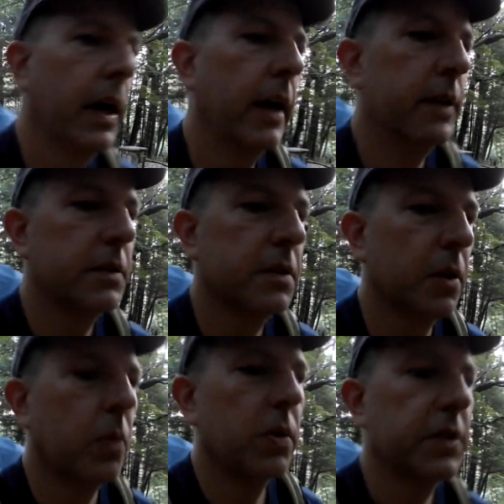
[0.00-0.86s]
and
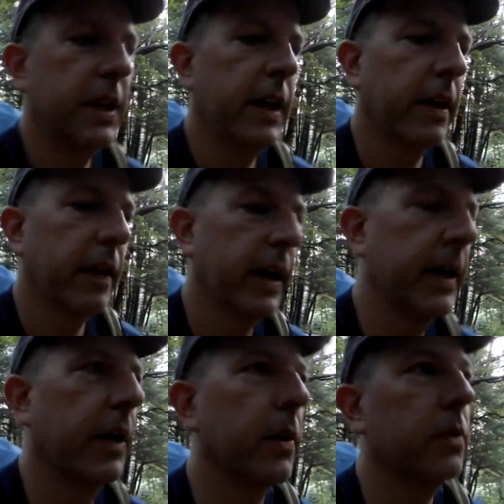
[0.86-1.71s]
so we'll see how that
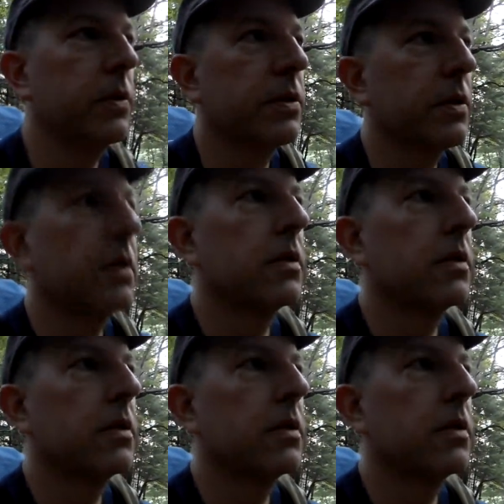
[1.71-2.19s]
goes.